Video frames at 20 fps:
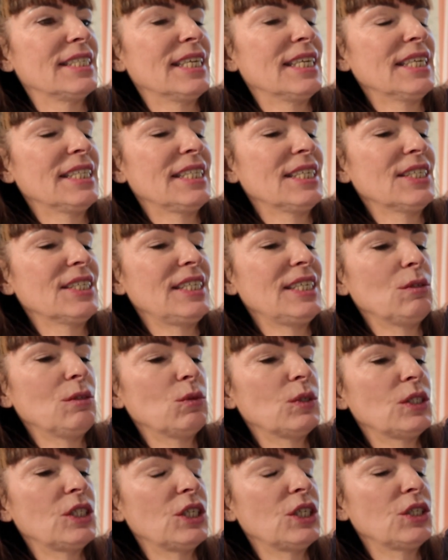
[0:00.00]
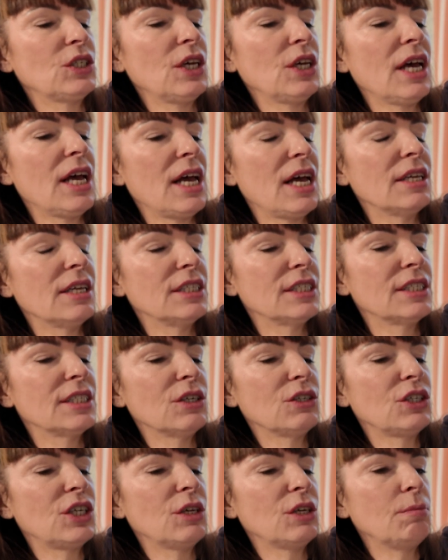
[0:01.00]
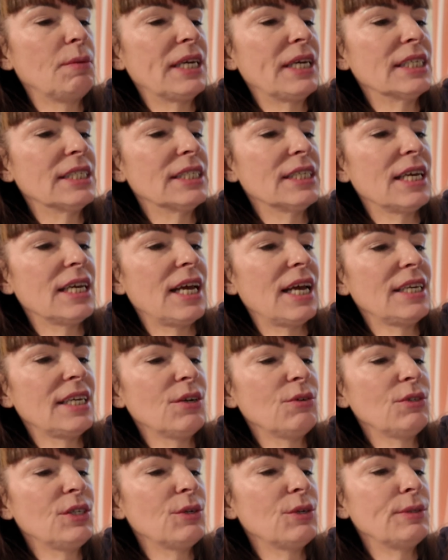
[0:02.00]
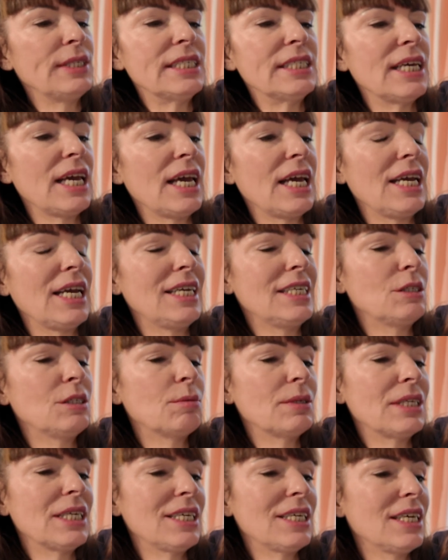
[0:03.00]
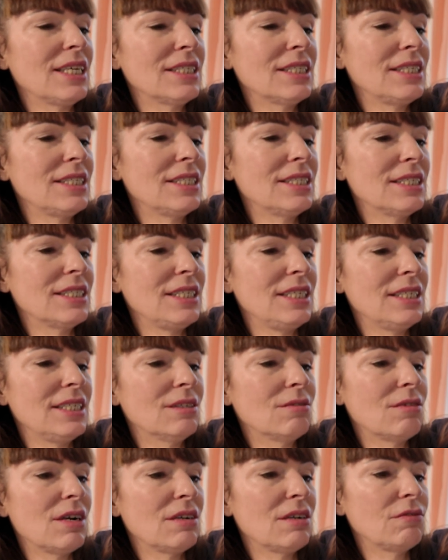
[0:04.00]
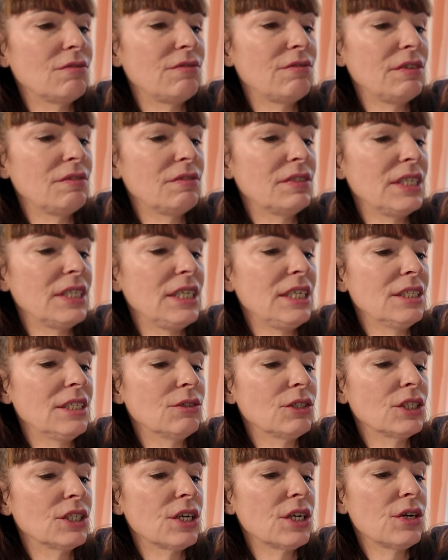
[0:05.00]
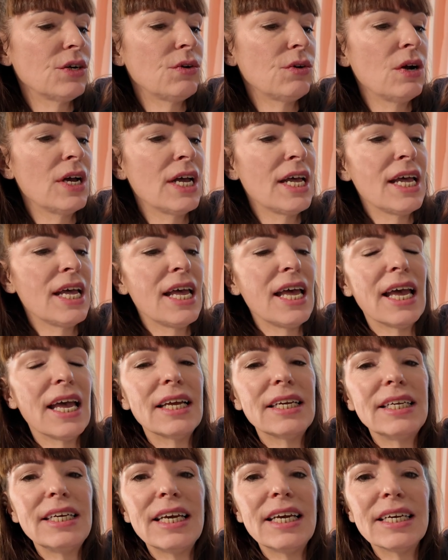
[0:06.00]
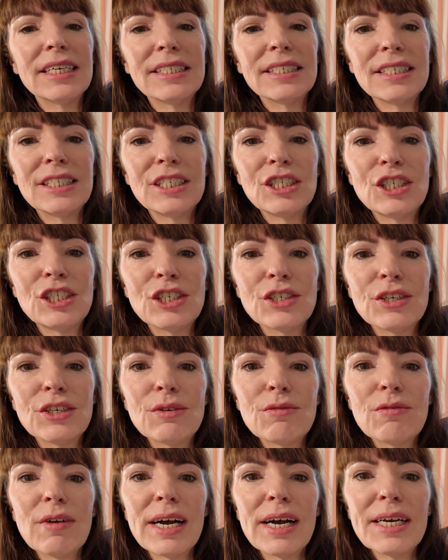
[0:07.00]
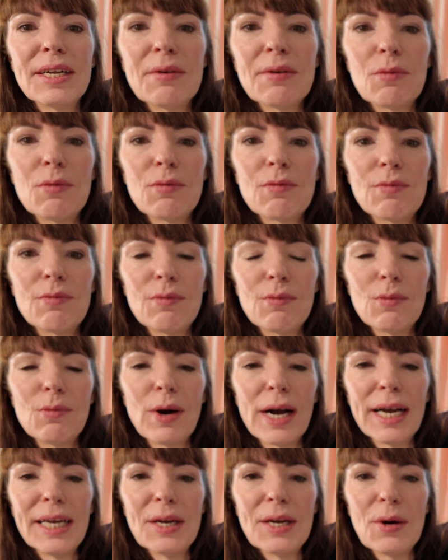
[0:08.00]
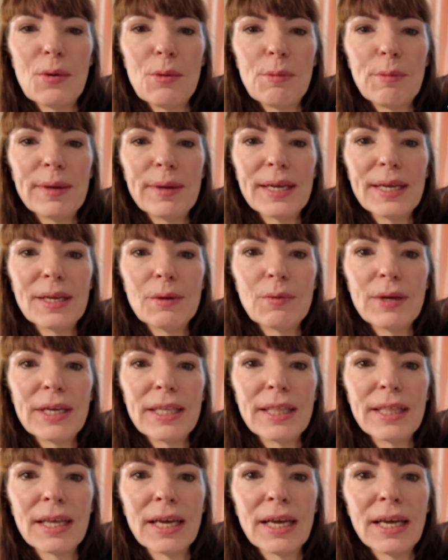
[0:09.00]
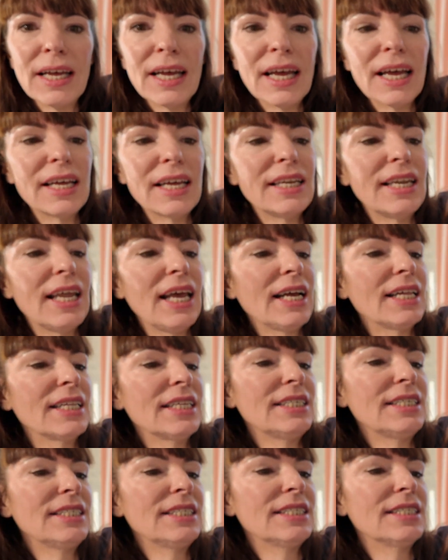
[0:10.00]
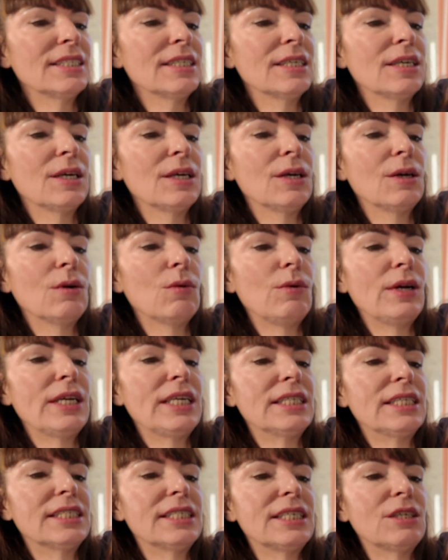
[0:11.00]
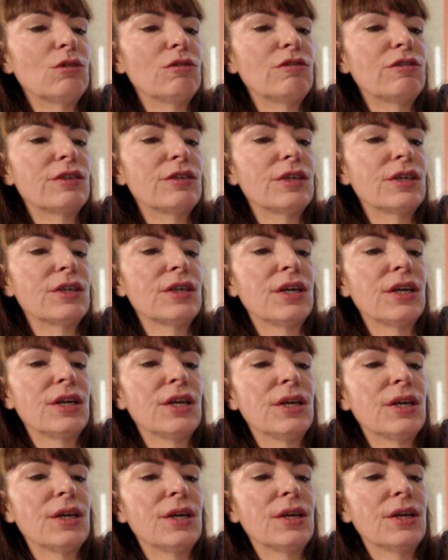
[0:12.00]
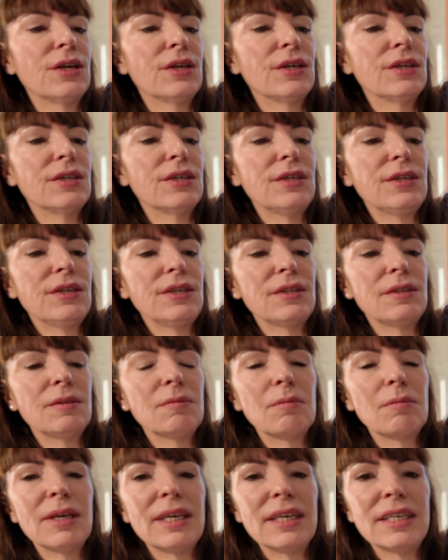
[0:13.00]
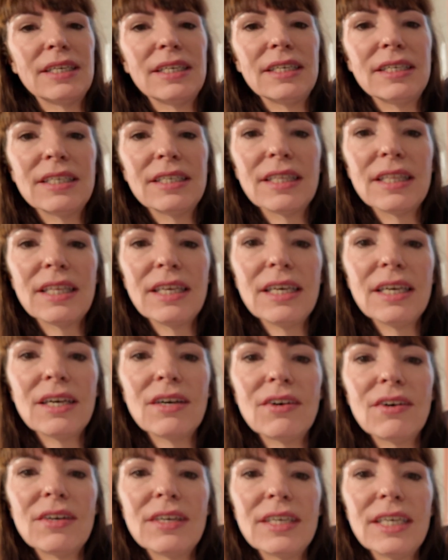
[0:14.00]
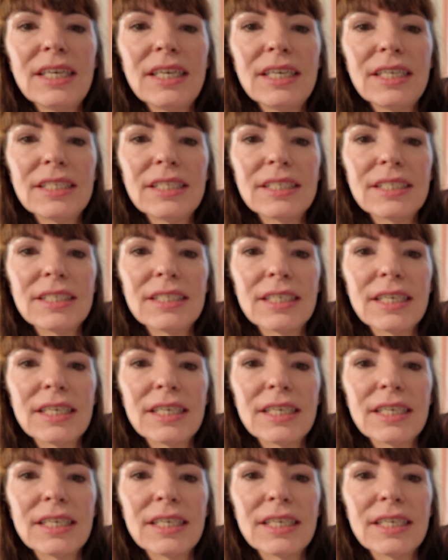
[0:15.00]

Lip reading: I thought this was so cute because I don't know his age, but I guess he's around 15 or so. And he has his shirt wide open with a necklace with a silver pendant thing on it.